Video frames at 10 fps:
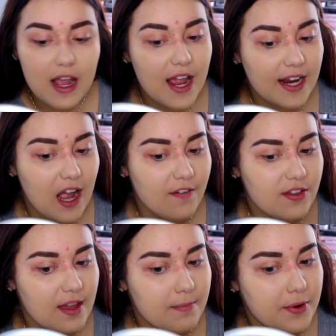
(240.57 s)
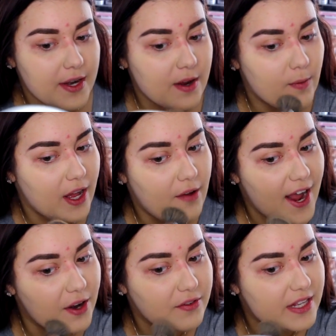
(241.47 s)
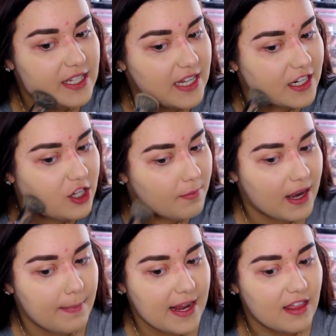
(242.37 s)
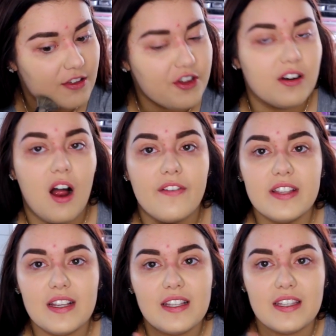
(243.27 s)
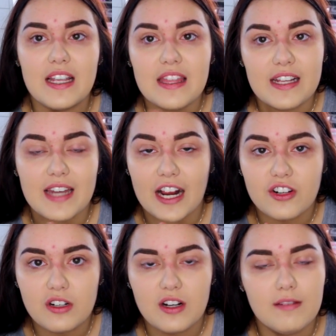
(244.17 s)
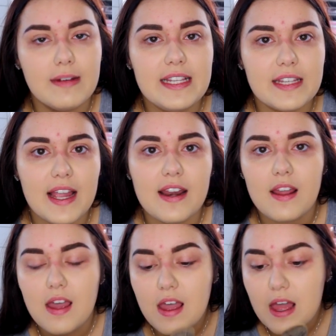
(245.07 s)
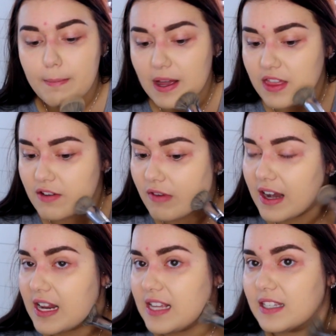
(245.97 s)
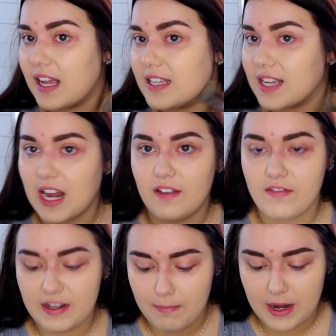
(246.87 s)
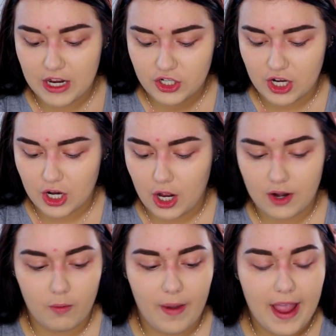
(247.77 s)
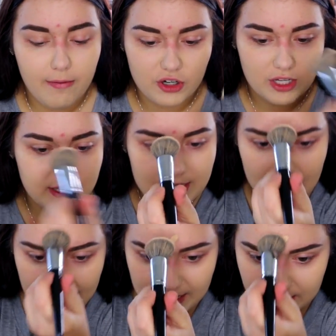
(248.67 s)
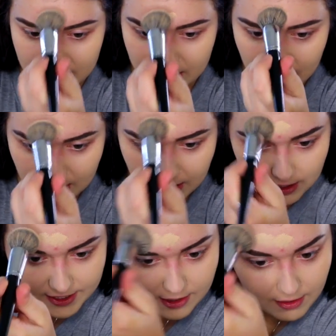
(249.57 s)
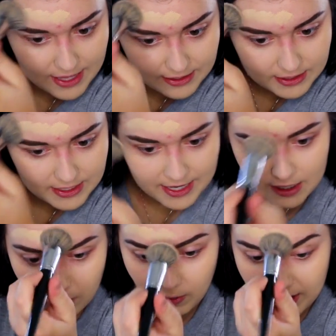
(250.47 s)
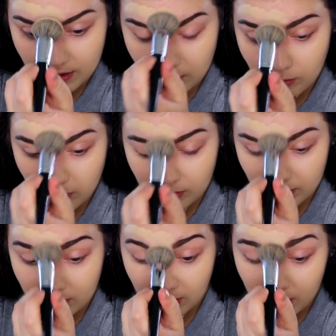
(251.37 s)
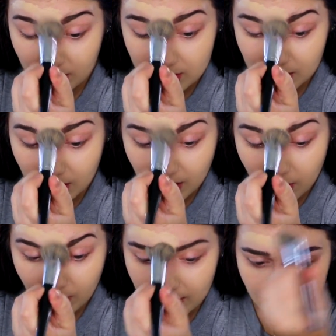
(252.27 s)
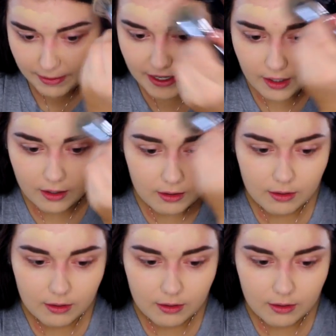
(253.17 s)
It covered them pretty well. I don't really see too many peeking through. You can obviously see the texture on my skin, but the redness has kind of diminished and gone away, which is nice. So let's see what is gonna go on up here.